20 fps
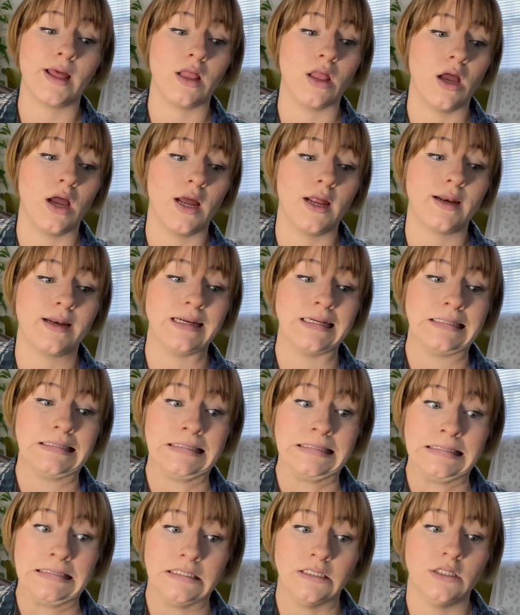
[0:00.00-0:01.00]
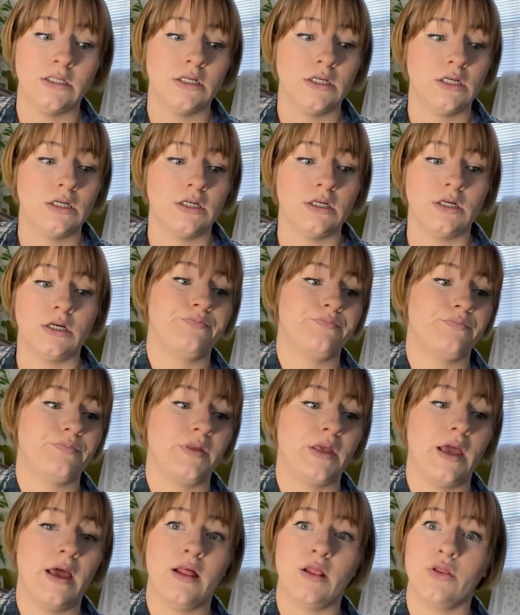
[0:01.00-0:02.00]
a lot.
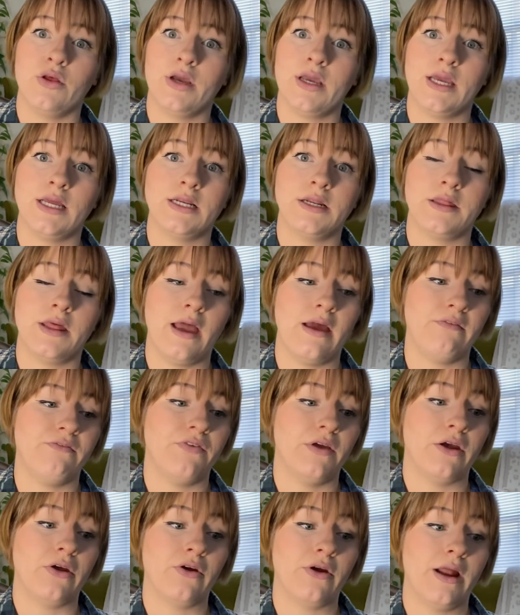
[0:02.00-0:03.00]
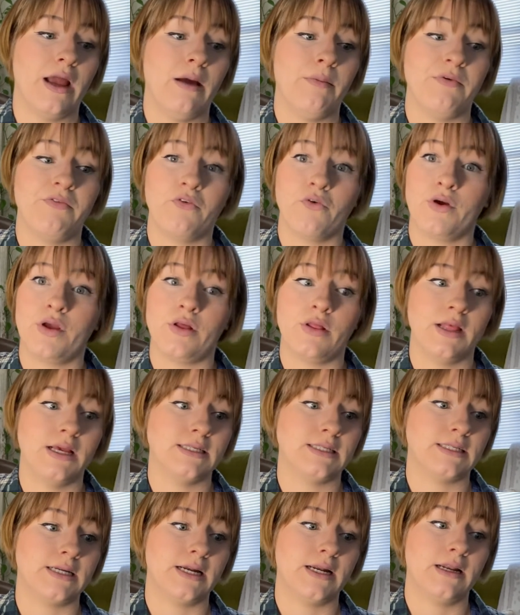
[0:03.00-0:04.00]
Yeah, look into that and figure it out before you
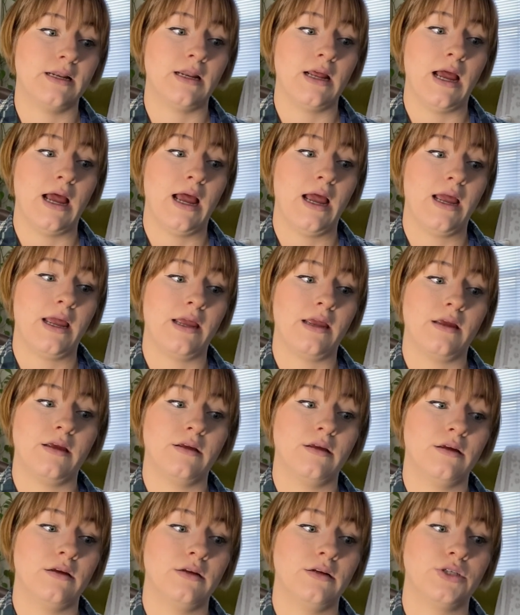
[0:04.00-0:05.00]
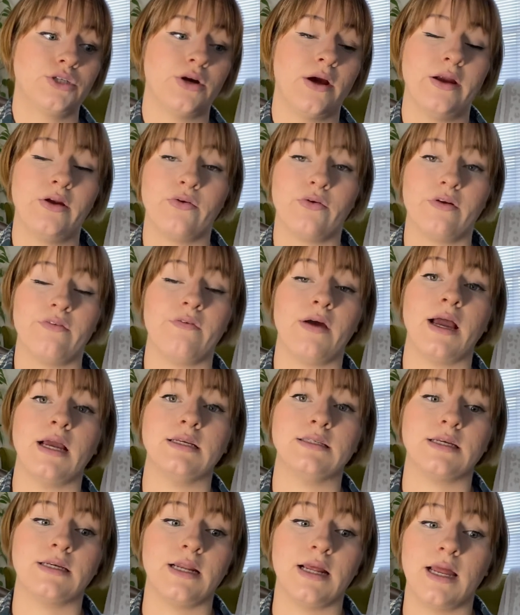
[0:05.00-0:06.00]
list it. I tried to
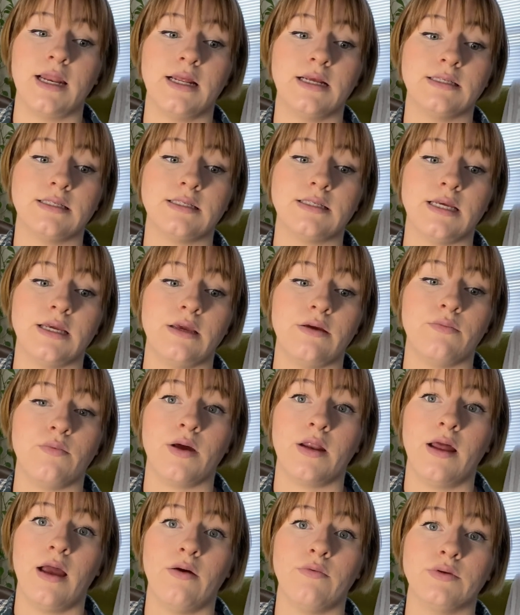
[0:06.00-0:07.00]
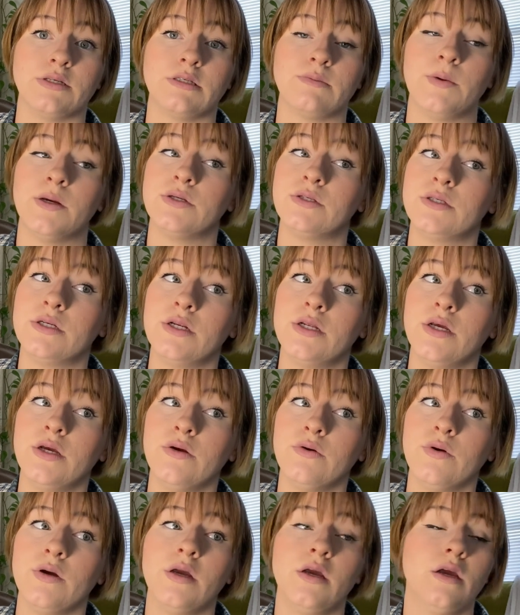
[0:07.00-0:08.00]
revise it and I didn't see what I was supposed to
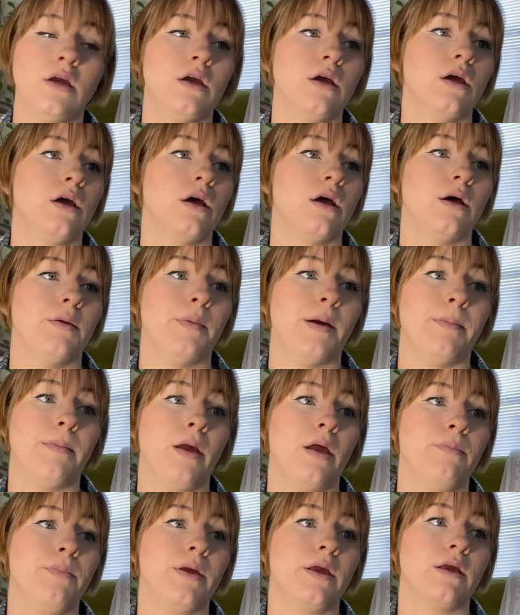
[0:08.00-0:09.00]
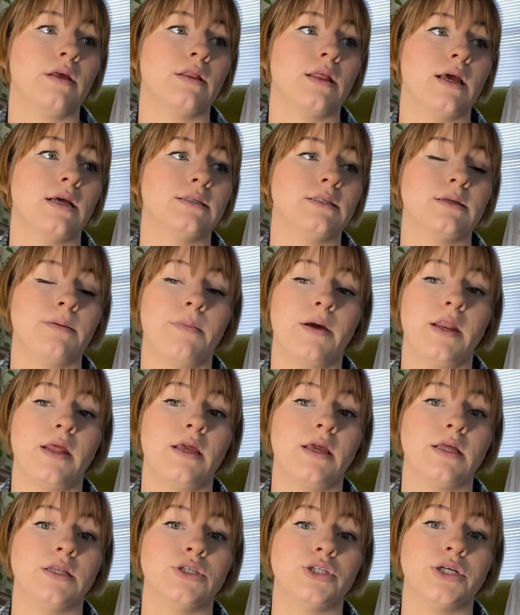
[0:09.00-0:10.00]
do. I'm hoping that somebody
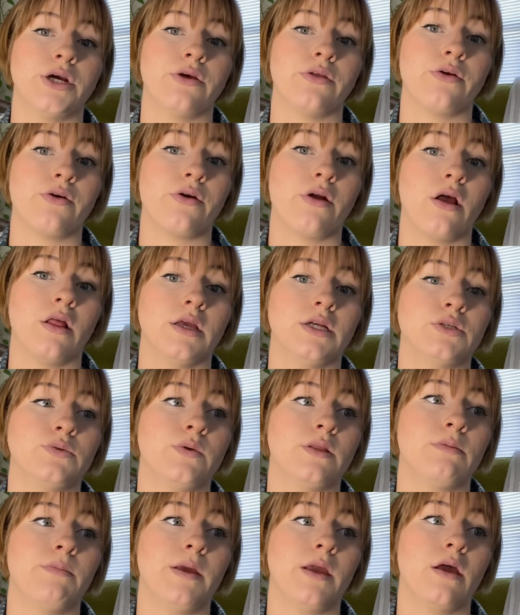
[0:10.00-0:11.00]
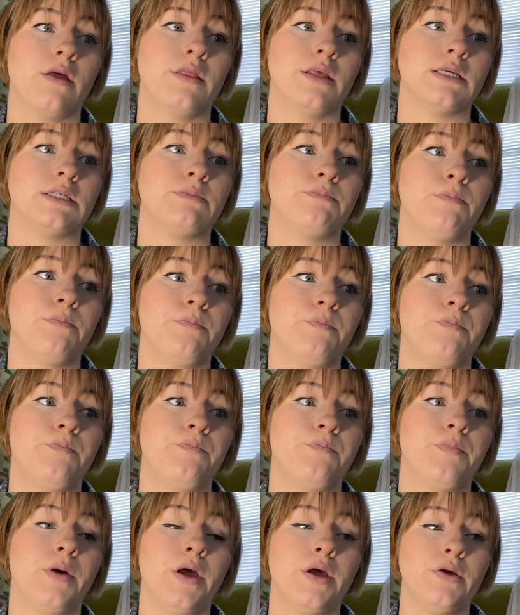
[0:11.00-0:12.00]
can share their knowledge with me on this
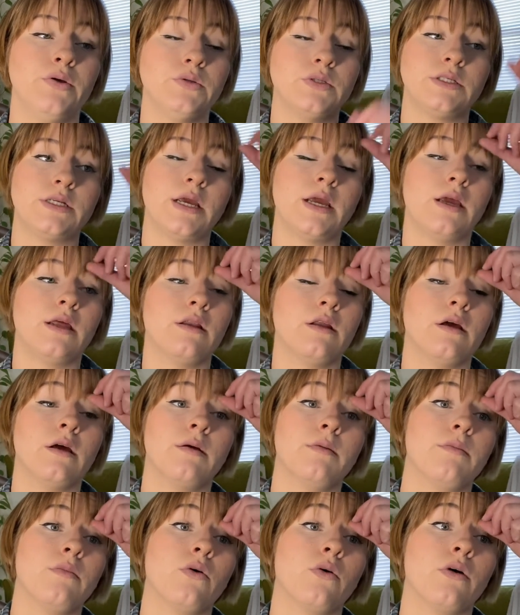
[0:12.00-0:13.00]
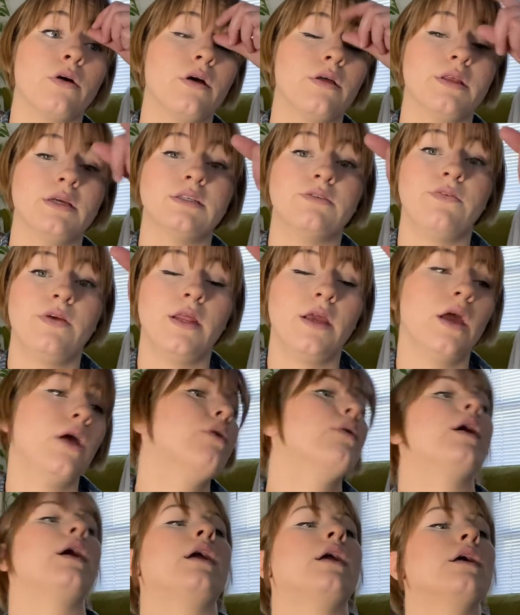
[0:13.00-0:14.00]
post and or on this
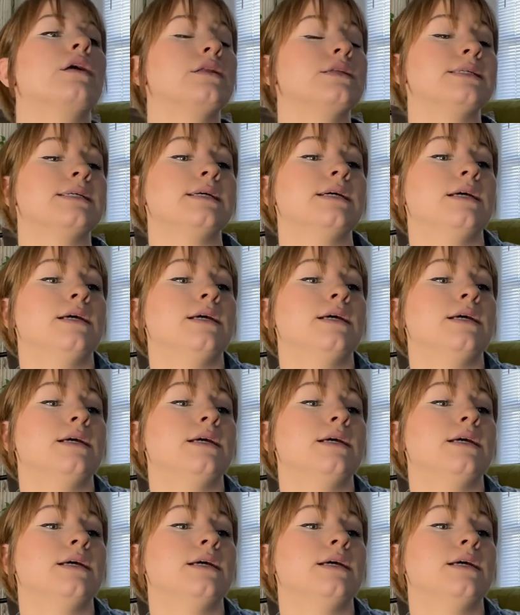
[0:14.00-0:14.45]
video and